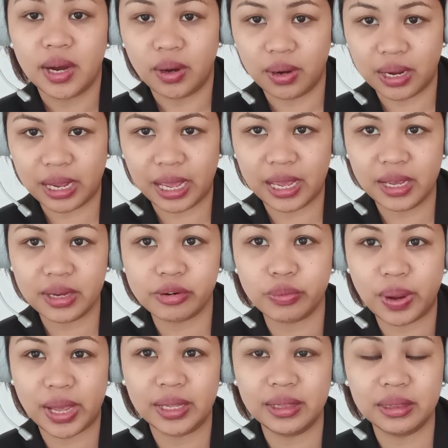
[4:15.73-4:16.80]
Okay,
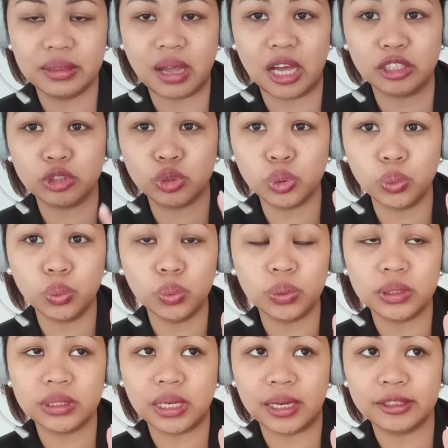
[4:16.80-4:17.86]
red not too
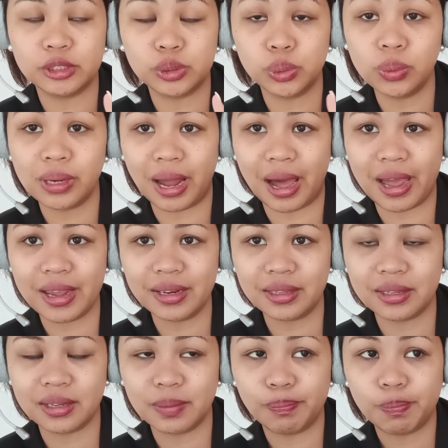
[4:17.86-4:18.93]
not too light,